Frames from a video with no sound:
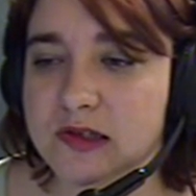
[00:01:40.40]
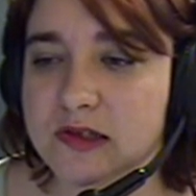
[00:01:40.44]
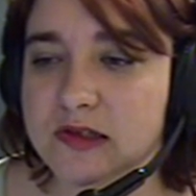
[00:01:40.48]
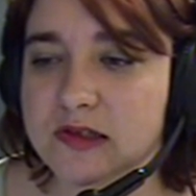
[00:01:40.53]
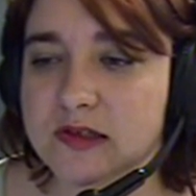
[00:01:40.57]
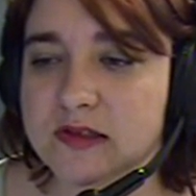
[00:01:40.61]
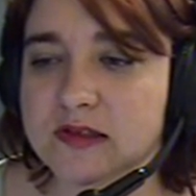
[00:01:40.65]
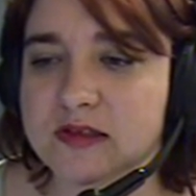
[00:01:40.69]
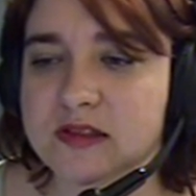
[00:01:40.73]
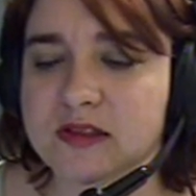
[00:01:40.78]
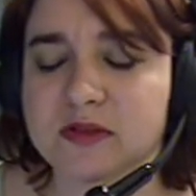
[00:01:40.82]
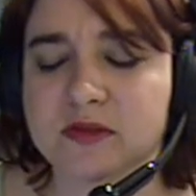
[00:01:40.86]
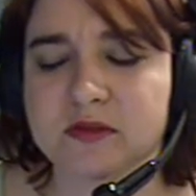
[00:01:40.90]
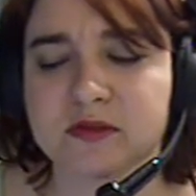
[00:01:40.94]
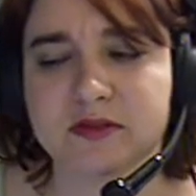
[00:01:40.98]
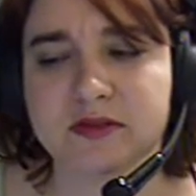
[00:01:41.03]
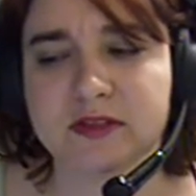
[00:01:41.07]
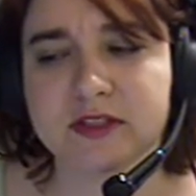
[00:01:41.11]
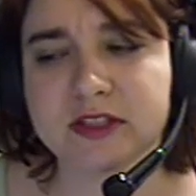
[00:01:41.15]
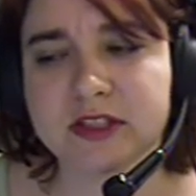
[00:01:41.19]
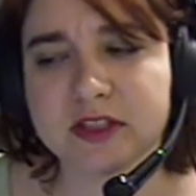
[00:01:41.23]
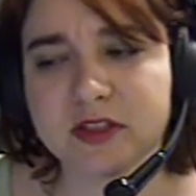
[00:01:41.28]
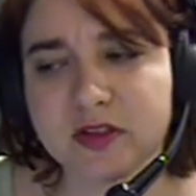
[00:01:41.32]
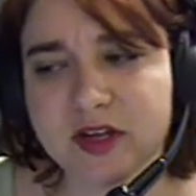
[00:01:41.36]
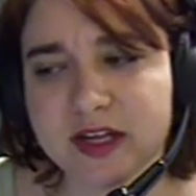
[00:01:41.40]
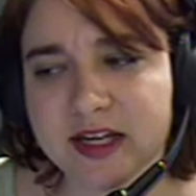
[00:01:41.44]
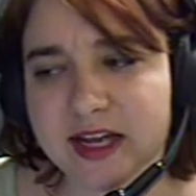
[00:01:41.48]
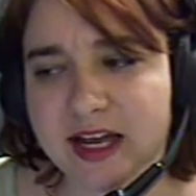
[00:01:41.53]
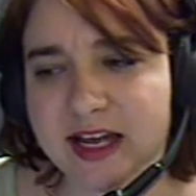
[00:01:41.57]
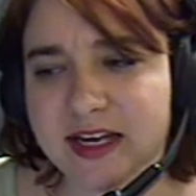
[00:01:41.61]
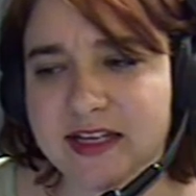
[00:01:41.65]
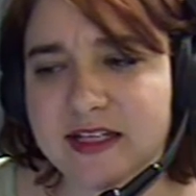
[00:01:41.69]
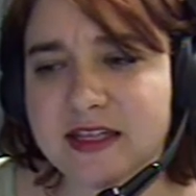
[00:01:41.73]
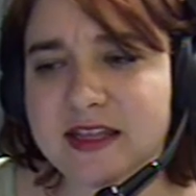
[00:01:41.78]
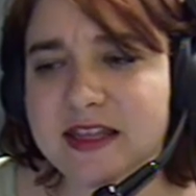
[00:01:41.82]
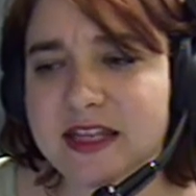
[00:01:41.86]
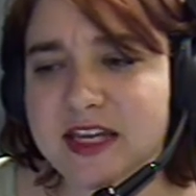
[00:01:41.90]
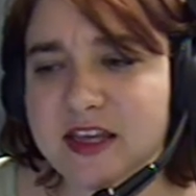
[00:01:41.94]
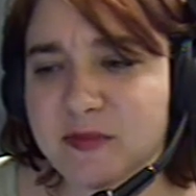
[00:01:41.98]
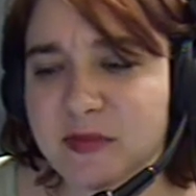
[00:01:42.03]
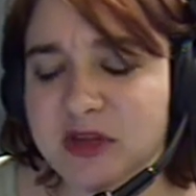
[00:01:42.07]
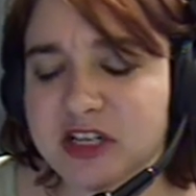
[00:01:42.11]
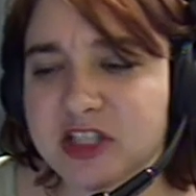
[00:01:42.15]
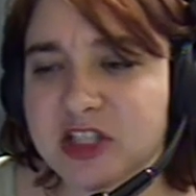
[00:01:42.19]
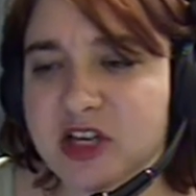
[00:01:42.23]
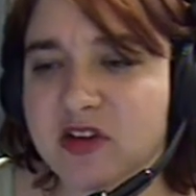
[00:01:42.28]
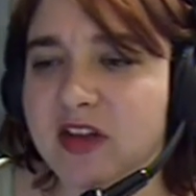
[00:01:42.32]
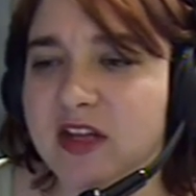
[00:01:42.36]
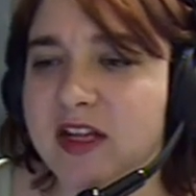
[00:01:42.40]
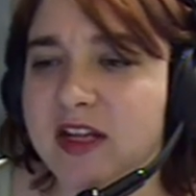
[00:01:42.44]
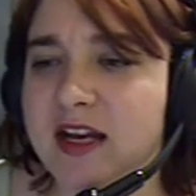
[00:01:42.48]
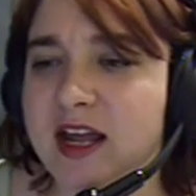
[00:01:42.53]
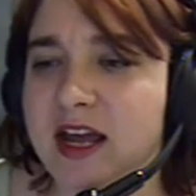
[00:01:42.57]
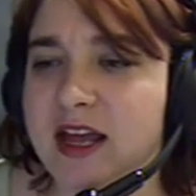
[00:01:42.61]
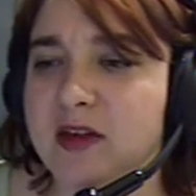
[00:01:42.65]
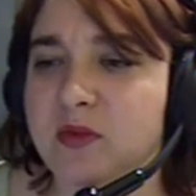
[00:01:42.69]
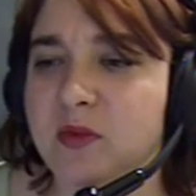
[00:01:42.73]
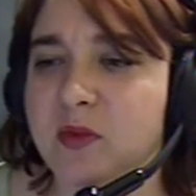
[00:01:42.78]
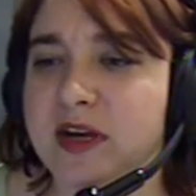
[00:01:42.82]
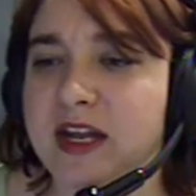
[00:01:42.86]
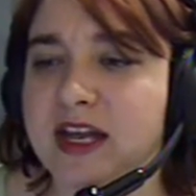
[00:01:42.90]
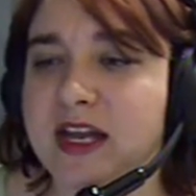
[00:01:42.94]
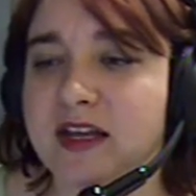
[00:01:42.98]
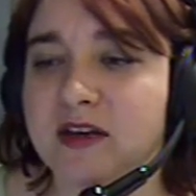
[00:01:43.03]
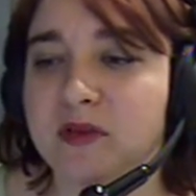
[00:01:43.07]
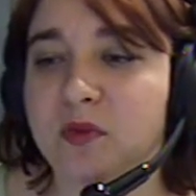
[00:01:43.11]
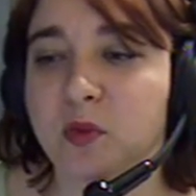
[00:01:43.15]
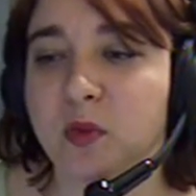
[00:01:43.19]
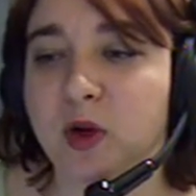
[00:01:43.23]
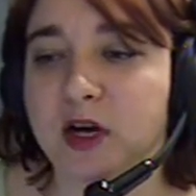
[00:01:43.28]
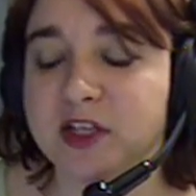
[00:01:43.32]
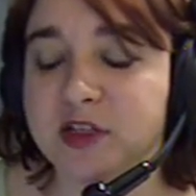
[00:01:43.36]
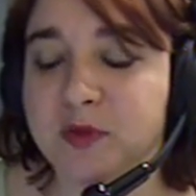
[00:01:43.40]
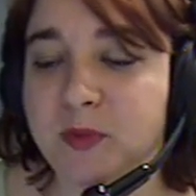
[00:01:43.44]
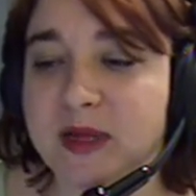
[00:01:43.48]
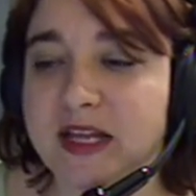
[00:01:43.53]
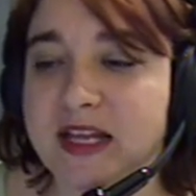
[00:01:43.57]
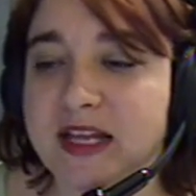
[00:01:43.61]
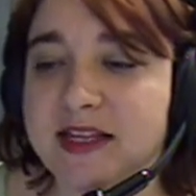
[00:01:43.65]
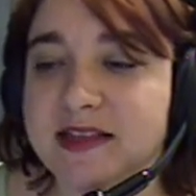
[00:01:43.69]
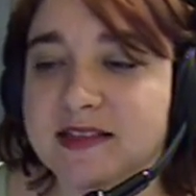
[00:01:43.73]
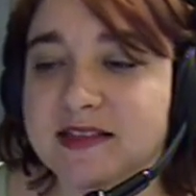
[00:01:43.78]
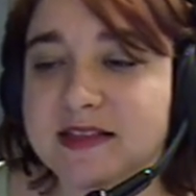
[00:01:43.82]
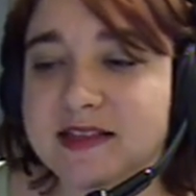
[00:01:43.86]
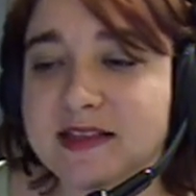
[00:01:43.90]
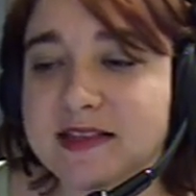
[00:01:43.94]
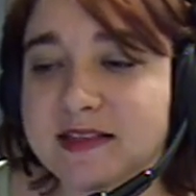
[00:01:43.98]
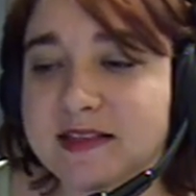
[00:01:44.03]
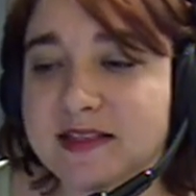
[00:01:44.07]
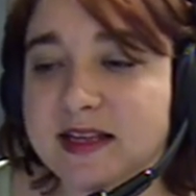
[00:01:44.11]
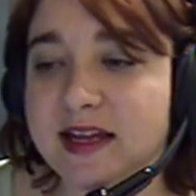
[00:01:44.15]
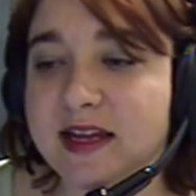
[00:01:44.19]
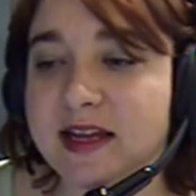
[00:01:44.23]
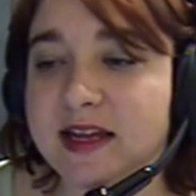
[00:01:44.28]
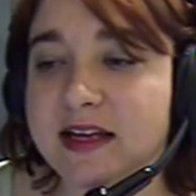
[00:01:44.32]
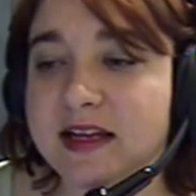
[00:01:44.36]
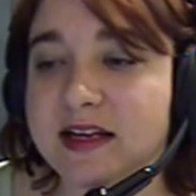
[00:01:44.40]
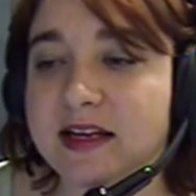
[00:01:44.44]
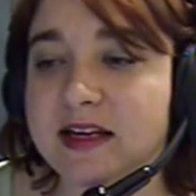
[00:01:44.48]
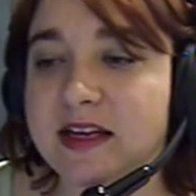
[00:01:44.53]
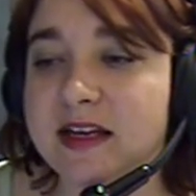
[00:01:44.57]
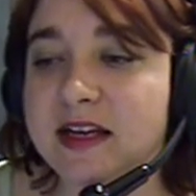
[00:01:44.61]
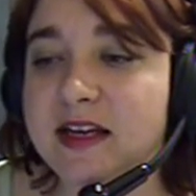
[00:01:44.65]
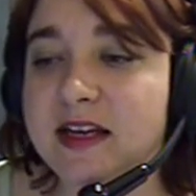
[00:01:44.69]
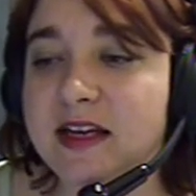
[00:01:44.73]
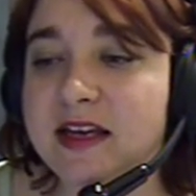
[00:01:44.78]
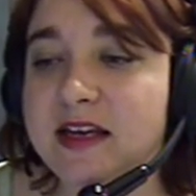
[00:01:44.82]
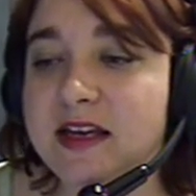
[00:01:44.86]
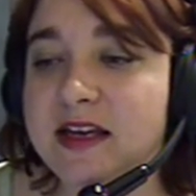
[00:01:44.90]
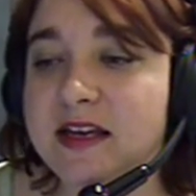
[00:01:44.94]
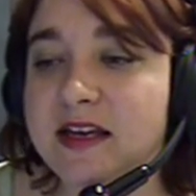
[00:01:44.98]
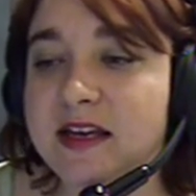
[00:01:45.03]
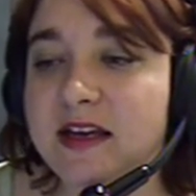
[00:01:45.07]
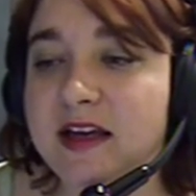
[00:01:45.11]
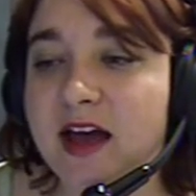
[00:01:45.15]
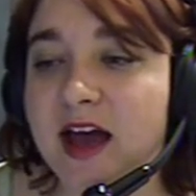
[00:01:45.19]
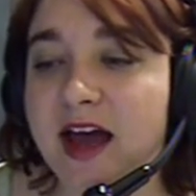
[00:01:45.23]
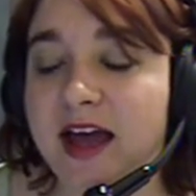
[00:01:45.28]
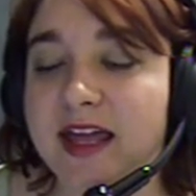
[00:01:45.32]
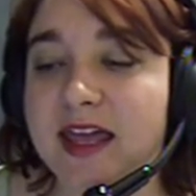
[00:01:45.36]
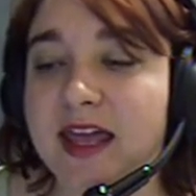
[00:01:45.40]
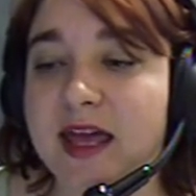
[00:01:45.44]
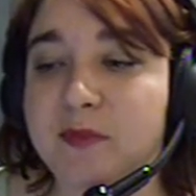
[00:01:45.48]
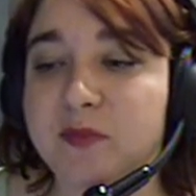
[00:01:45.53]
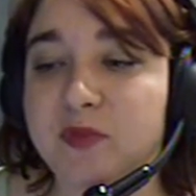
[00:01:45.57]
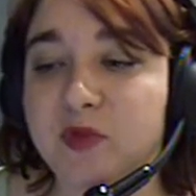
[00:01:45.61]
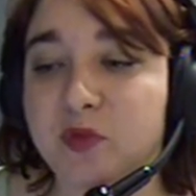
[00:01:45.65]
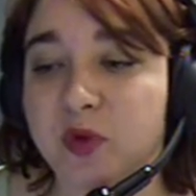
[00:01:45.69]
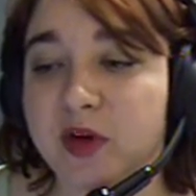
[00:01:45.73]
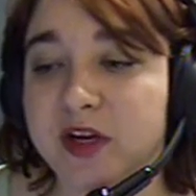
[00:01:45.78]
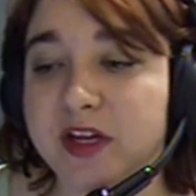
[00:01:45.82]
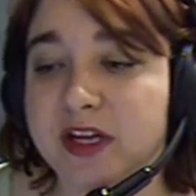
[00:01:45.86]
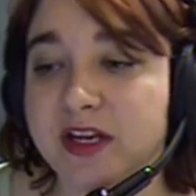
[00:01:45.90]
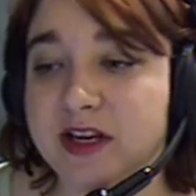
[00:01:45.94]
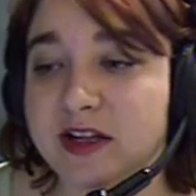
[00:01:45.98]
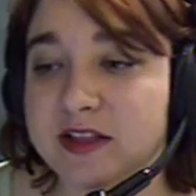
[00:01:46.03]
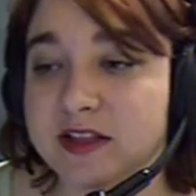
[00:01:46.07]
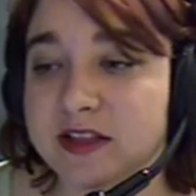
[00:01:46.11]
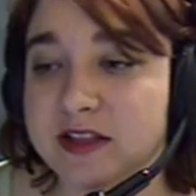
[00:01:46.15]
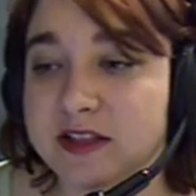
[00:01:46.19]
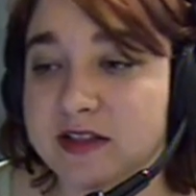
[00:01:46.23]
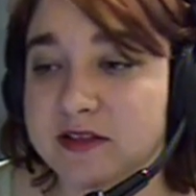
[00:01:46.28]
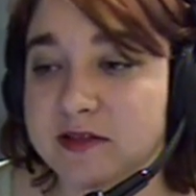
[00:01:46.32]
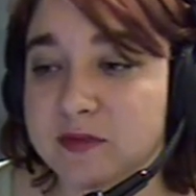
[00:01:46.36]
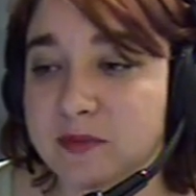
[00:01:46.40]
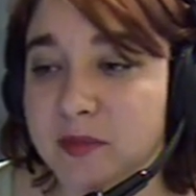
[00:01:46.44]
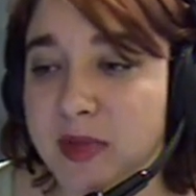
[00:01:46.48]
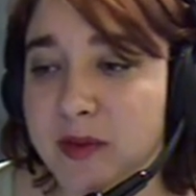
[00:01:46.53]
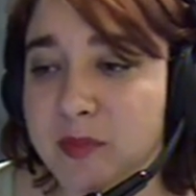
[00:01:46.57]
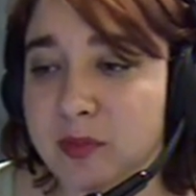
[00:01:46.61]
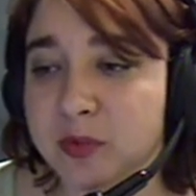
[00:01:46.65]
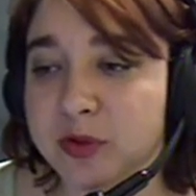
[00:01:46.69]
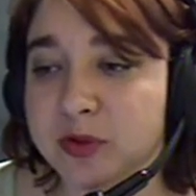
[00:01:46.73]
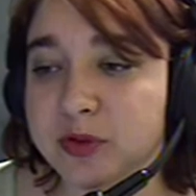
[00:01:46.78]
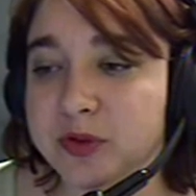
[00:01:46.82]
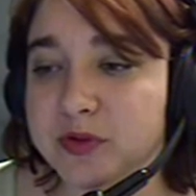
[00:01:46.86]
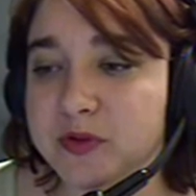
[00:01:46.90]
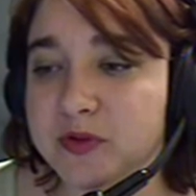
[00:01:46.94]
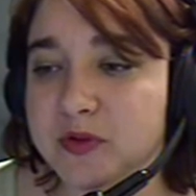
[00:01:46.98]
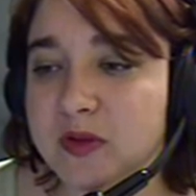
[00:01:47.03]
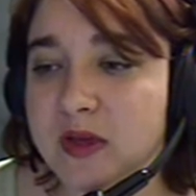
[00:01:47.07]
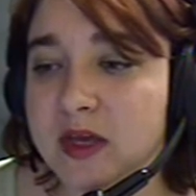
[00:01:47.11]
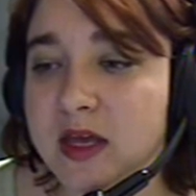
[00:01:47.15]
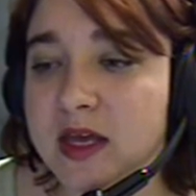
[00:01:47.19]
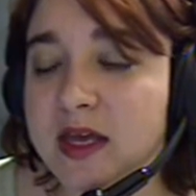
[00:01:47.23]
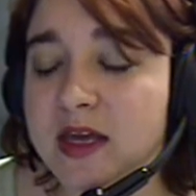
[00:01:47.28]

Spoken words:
So, I didn't think much of it. I went ahead and washed my hands in the sink, and I kept working on the peppers.